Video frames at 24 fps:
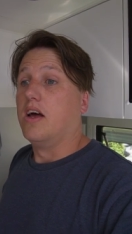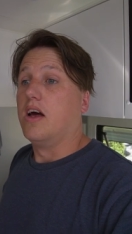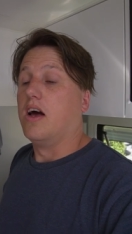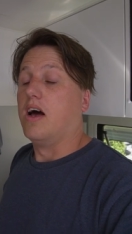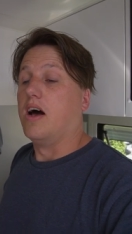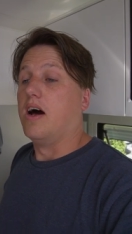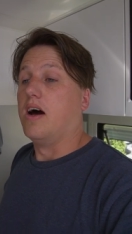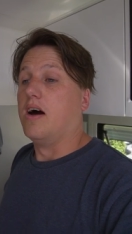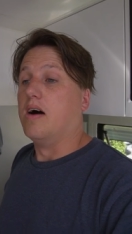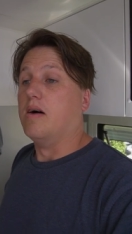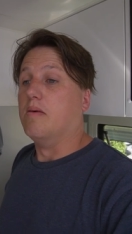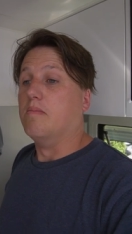
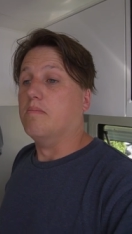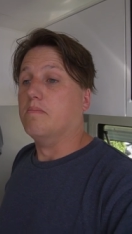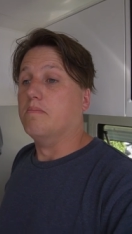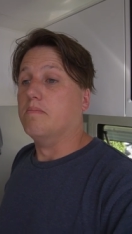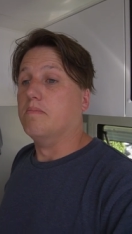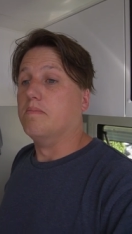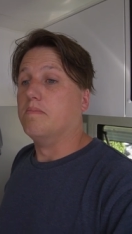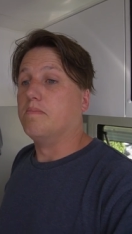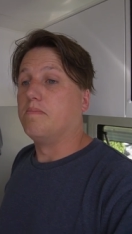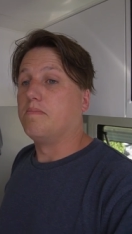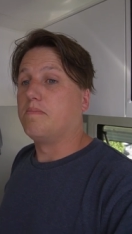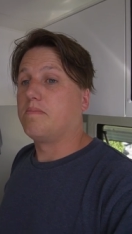
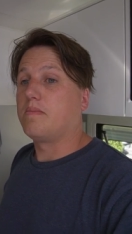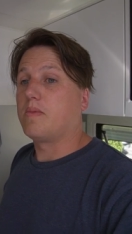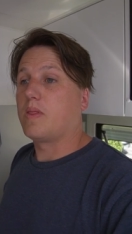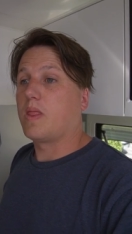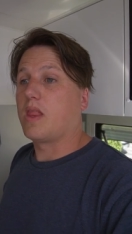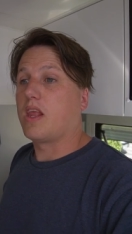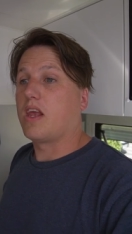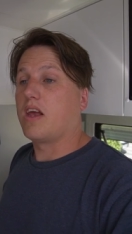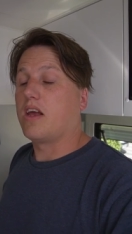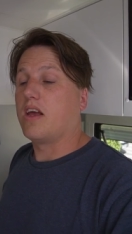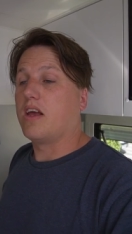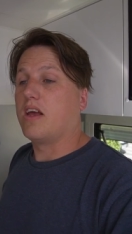Um,
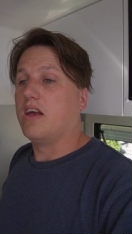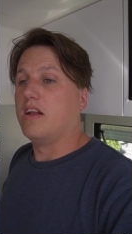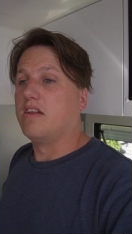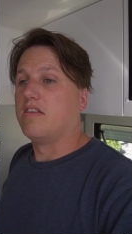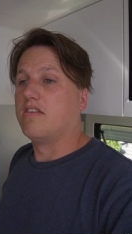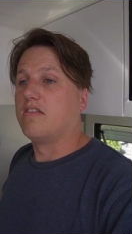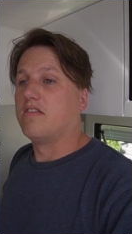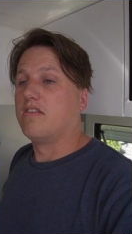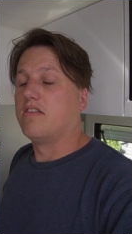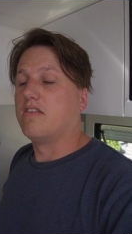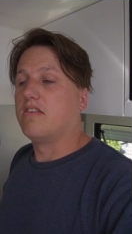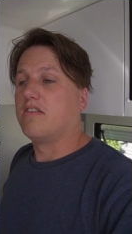
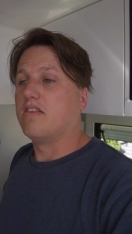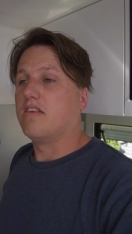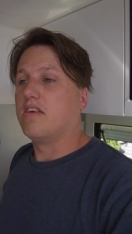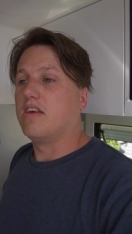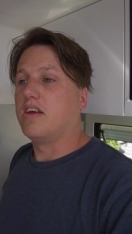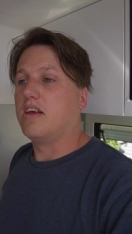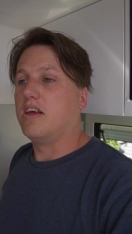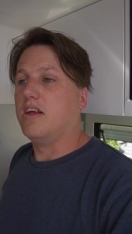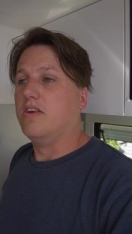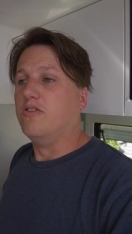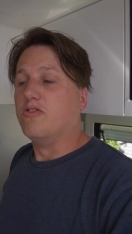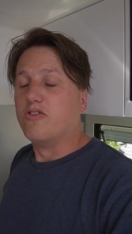it's
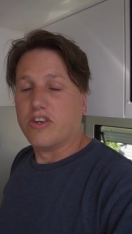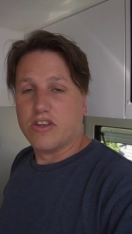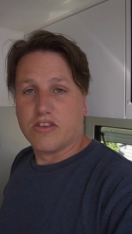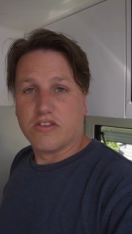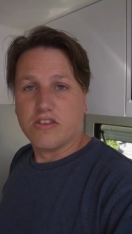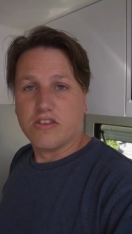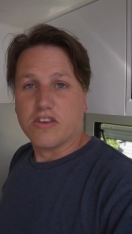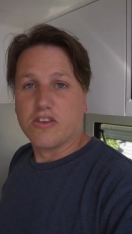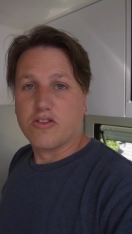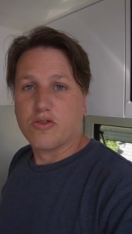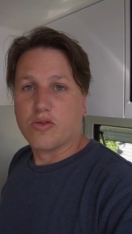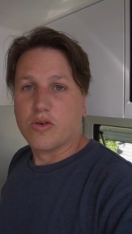
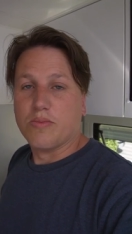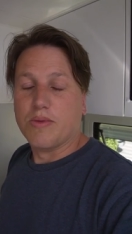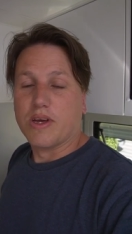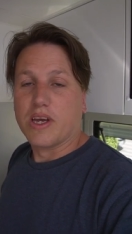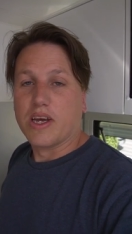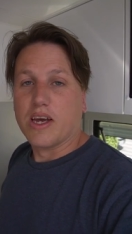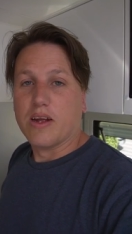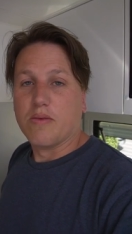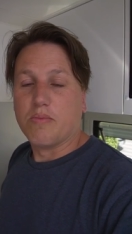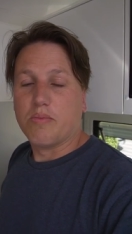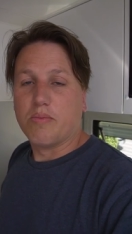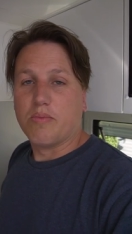interesting
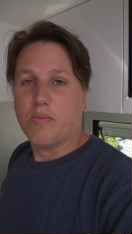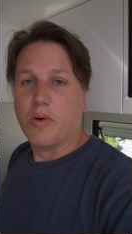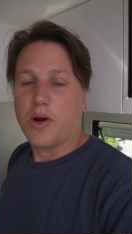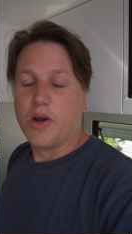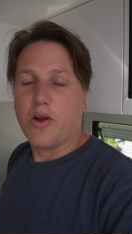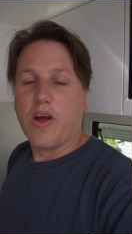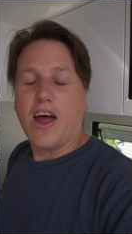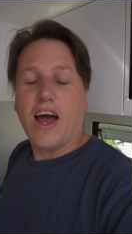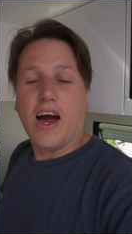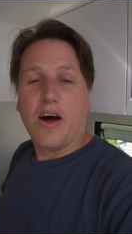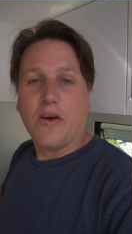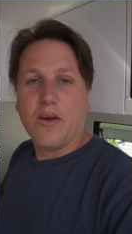swimming at, when
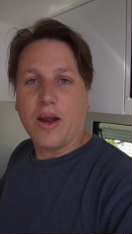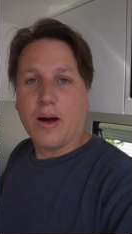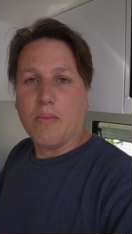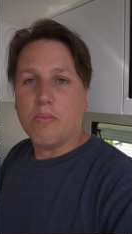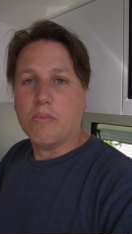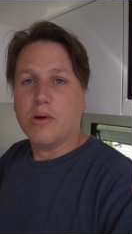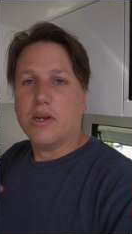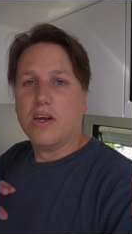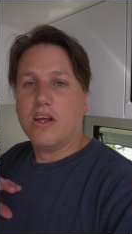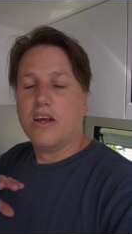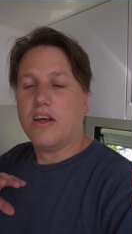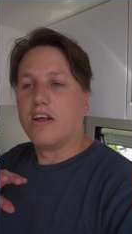you're
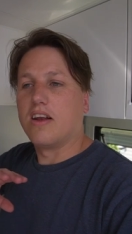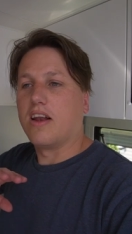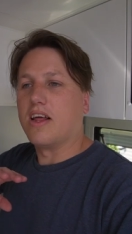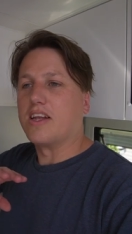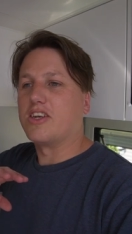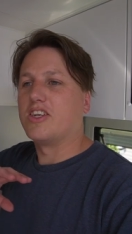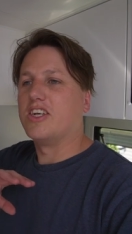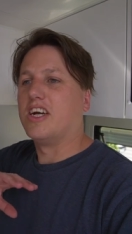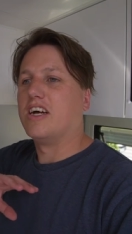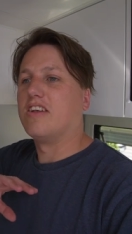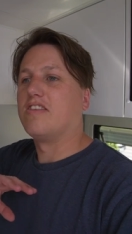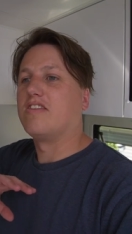outnumbered, like
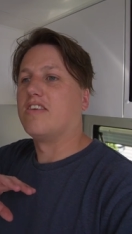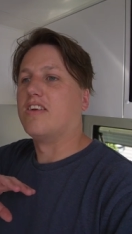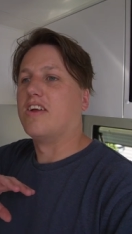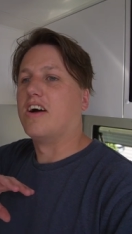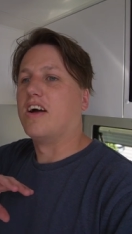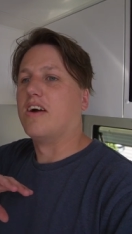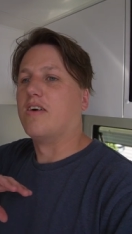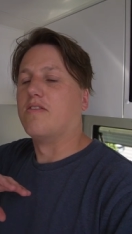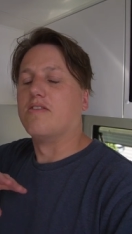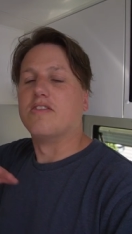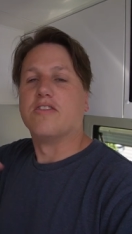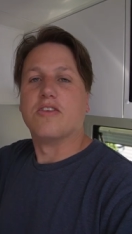Chelsea and
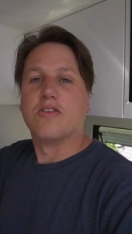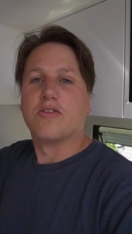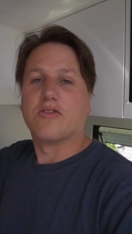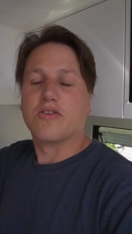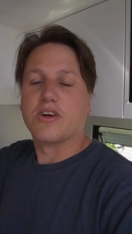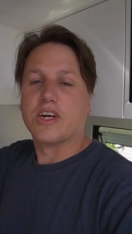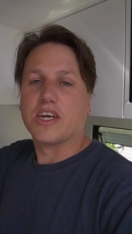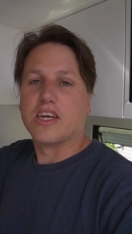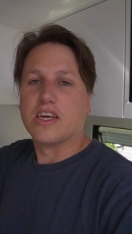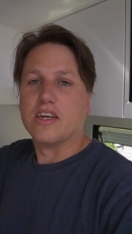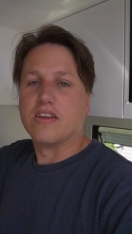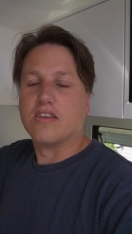I, obviously
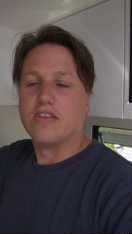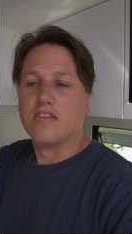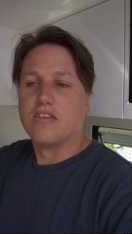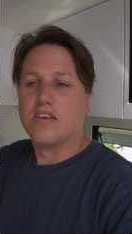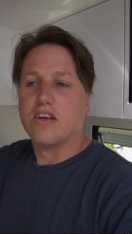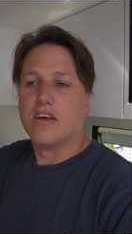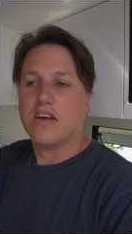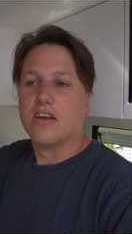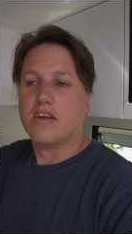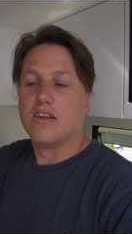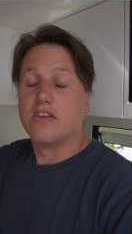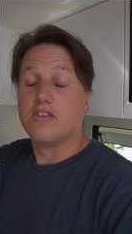three kids,
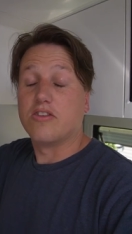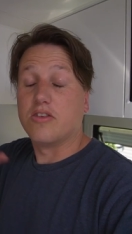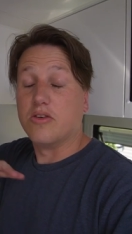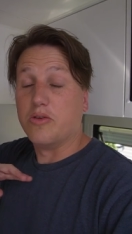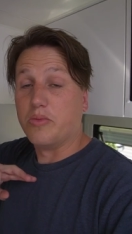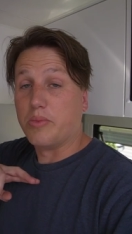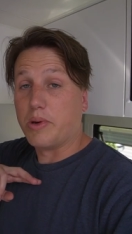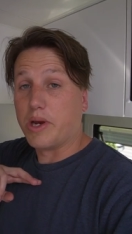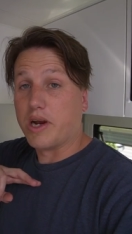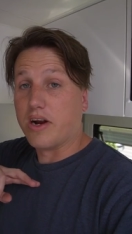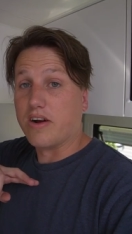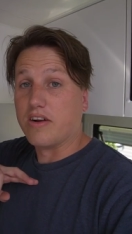two
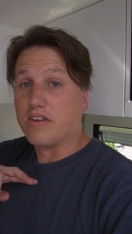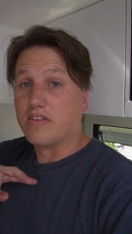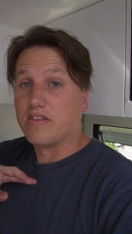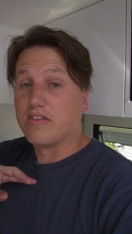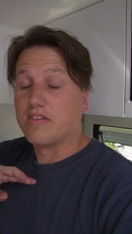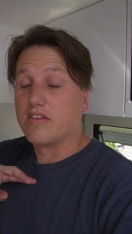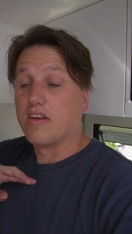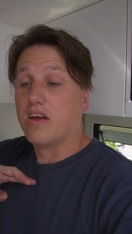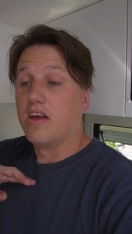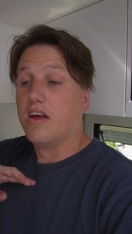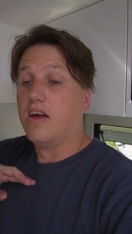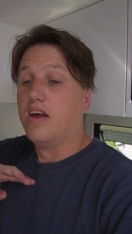
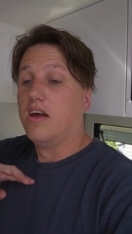parents.